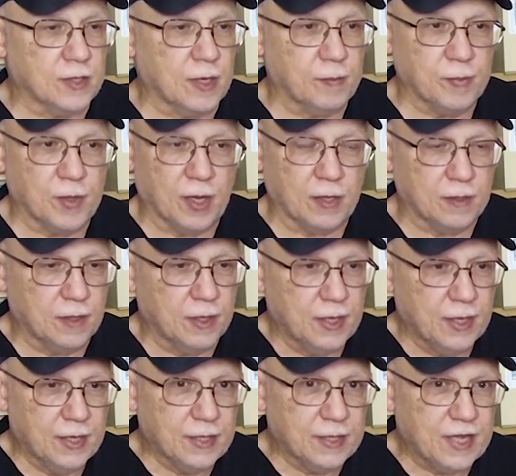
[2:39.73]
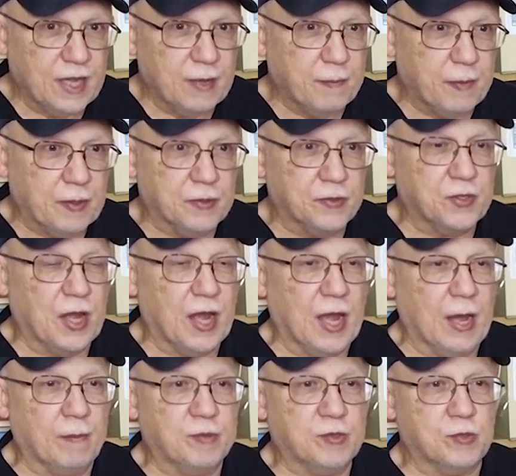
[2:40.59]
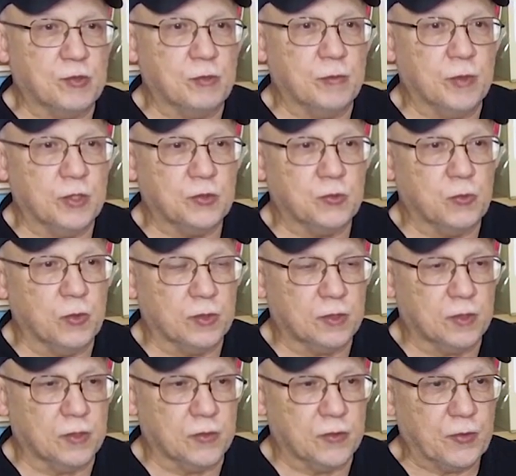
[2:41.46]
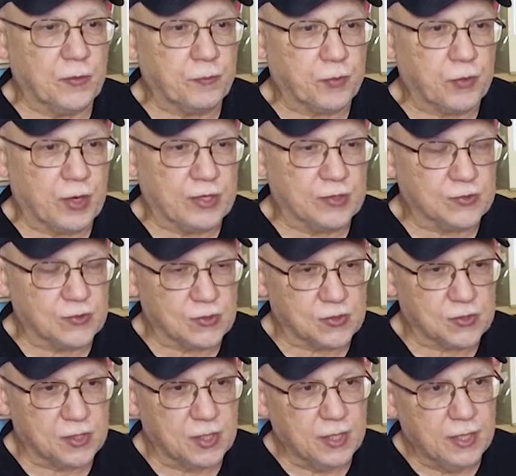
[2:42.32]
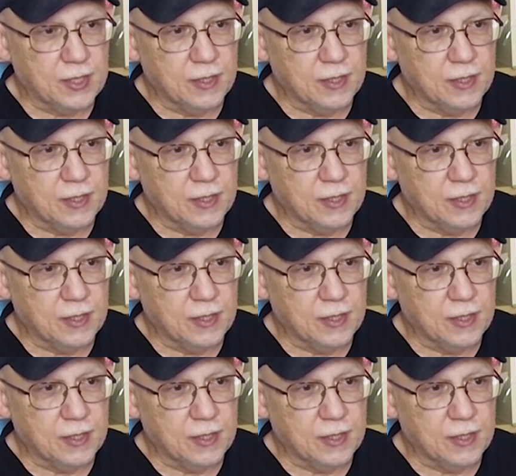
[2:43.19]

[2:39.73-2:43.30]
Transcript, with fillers: I'm not keeping tabs too much with current prices,